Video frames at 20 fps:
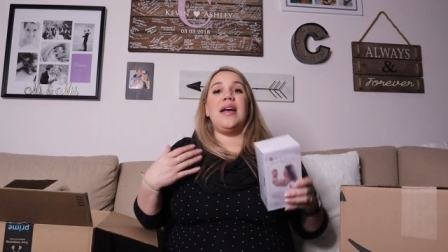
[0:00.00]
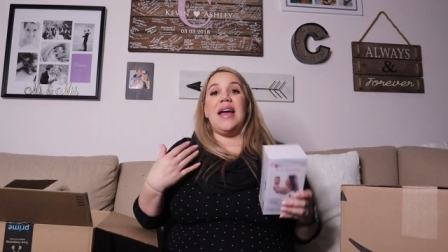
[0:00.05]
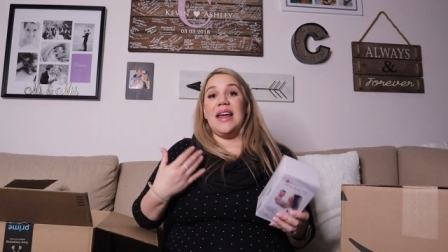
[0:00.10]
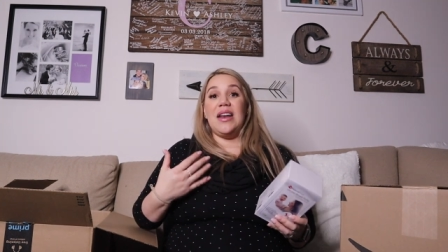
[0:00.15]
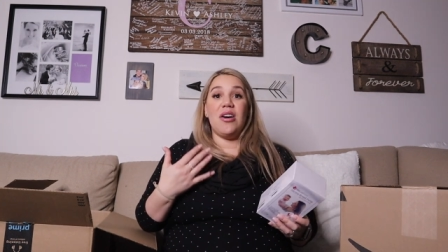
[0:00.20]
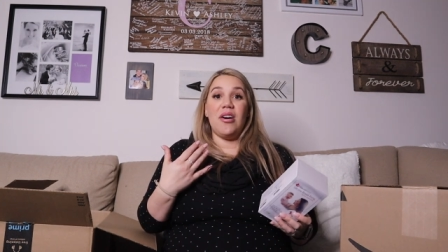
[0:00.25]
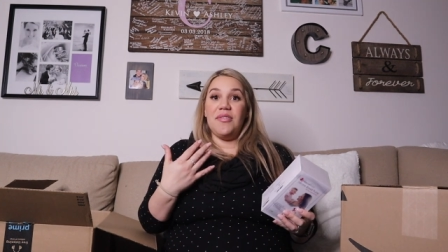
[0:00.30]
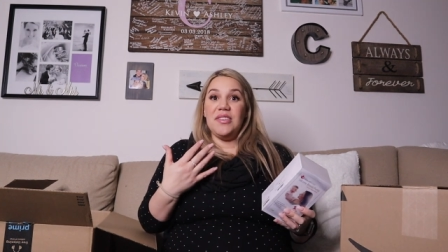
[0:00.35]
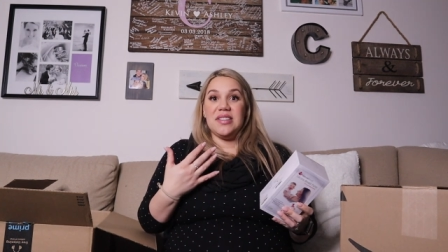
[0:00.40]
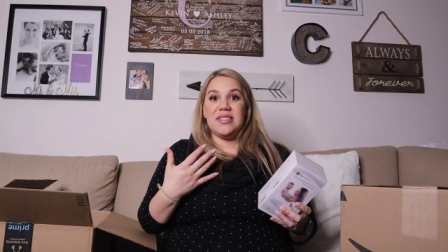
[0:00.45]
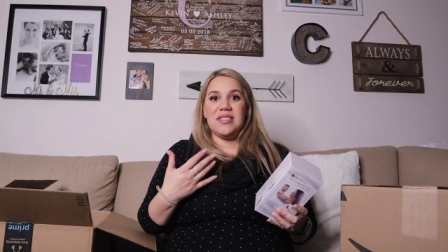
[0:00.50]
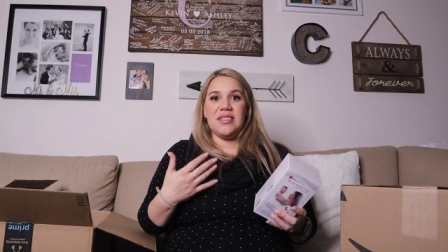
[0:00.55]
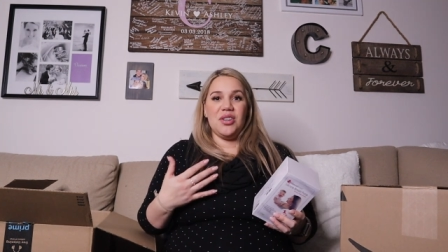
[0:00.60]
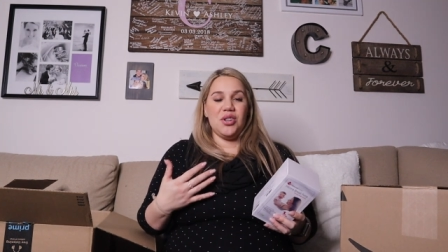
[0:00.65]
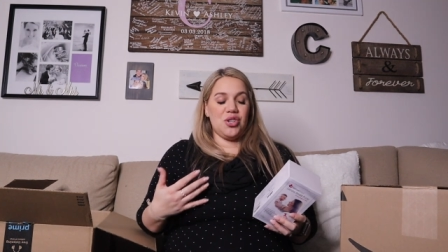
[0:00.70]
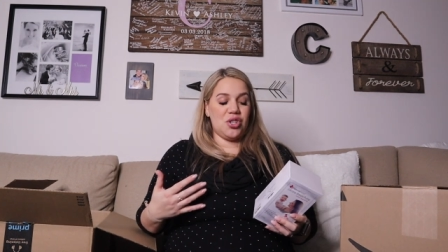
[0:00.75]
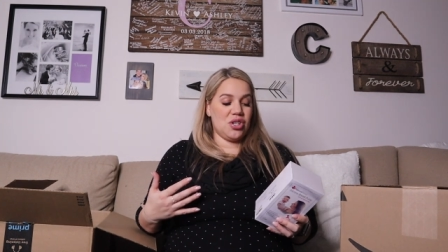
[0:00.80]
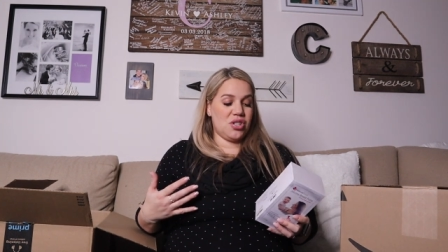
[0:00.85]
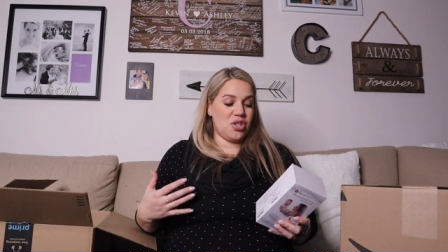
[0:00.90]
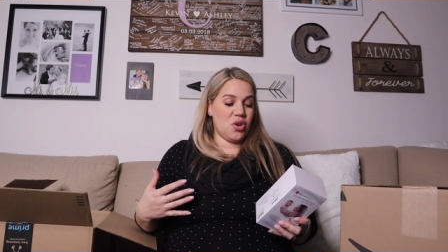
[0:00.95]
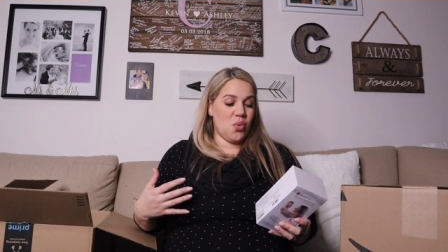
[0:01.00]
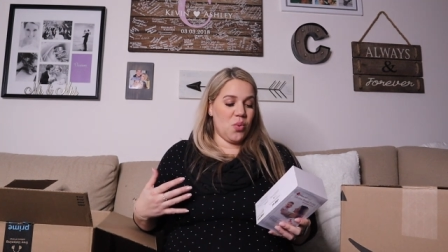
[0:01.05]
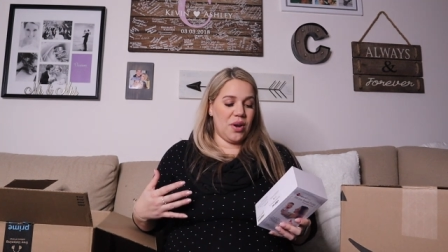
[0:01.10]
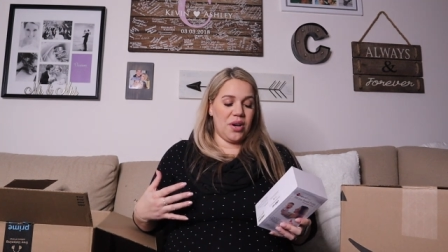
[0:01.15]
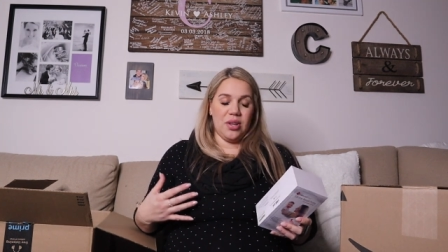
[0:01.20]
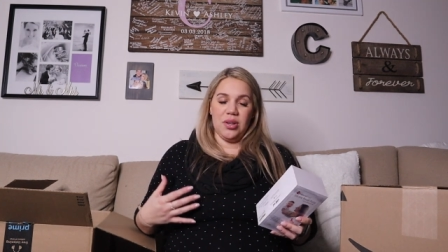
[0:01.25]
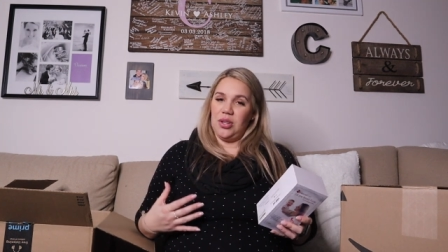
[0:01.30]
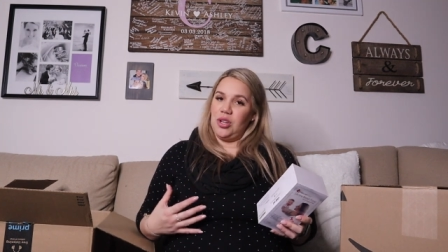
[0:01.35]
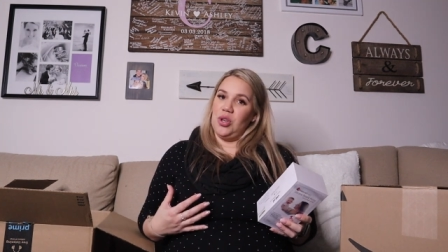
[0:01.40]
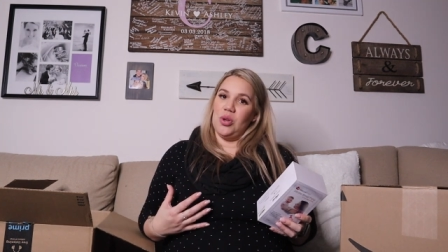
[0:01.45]
And obviously you just don't
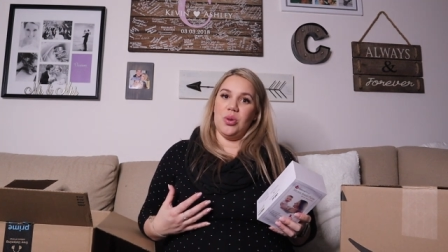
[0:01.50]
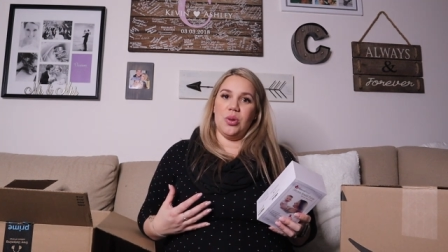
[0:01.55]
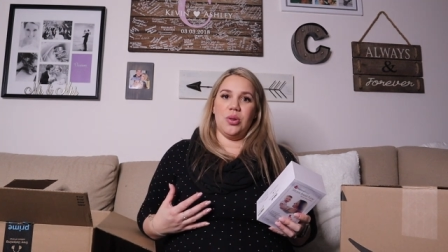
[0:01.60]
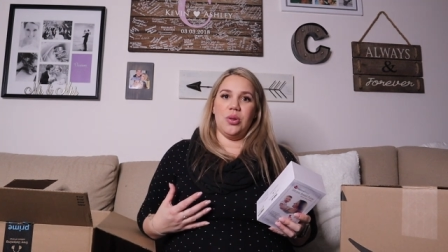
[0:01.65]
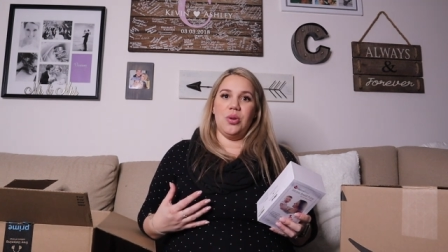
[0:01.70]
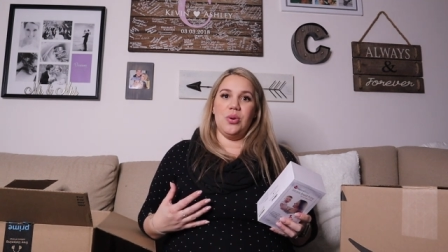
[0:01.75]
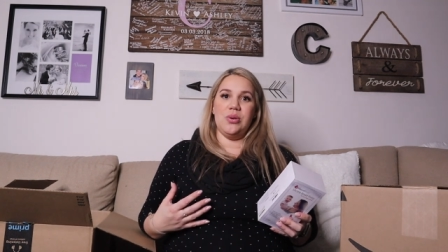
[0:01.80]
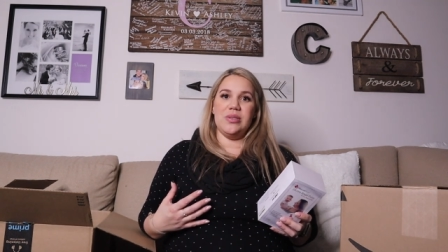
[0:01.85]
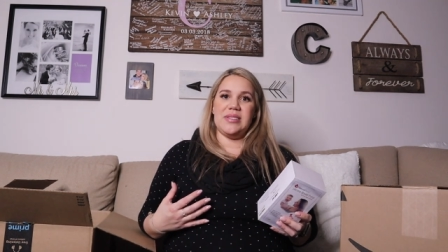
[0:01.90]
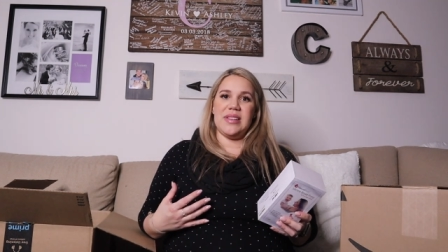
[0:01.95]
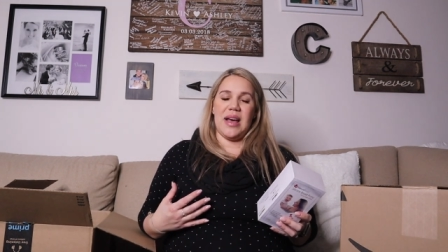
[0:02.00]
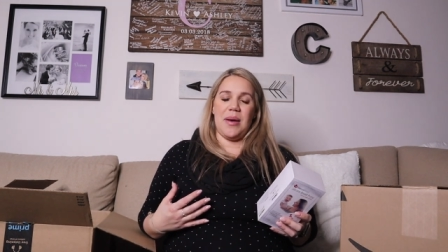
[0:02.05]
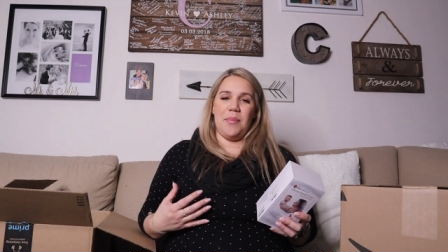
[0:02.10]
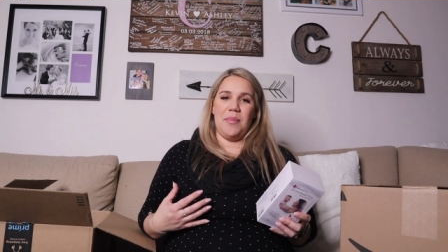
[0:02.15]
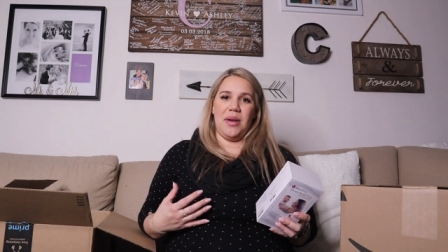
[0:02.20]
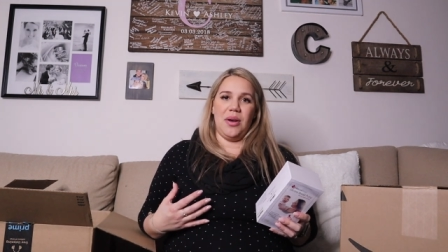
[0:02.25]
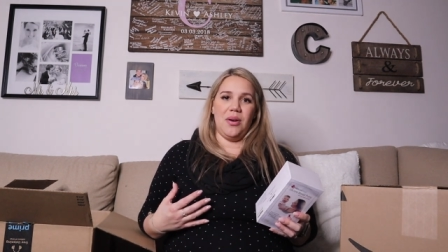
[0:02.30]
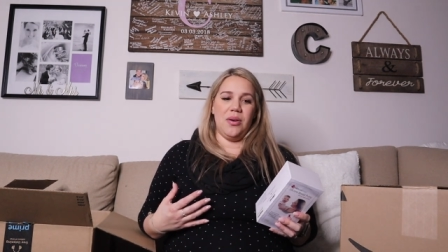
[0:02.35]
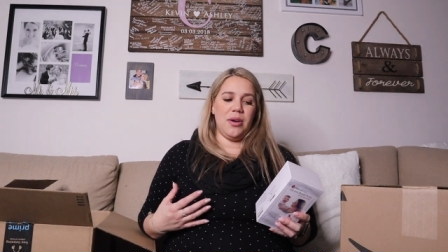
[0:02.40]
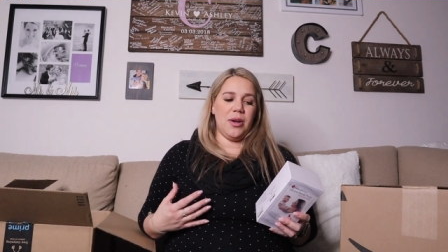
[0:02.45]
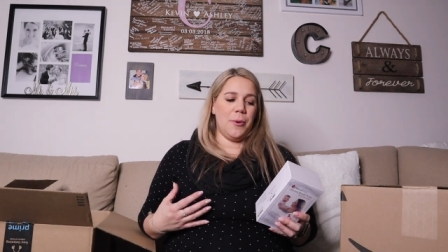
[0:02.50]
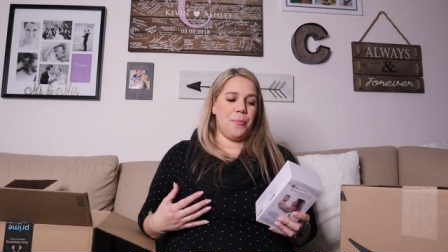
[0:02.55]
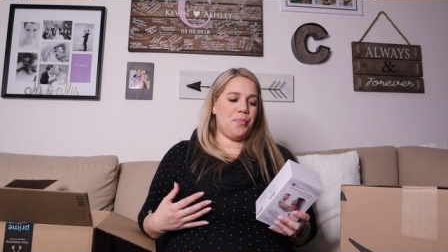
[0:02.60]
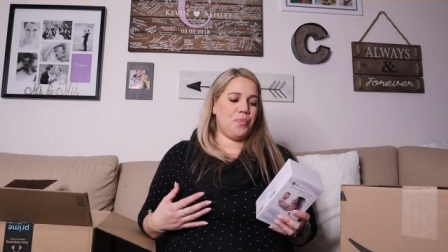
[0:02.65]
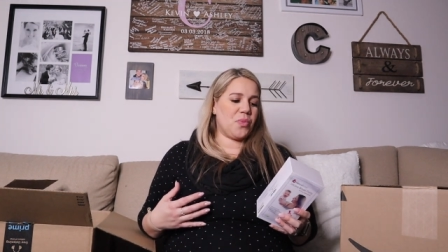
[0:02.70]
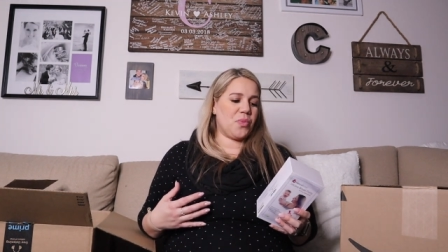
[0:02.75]
want to lose that milk.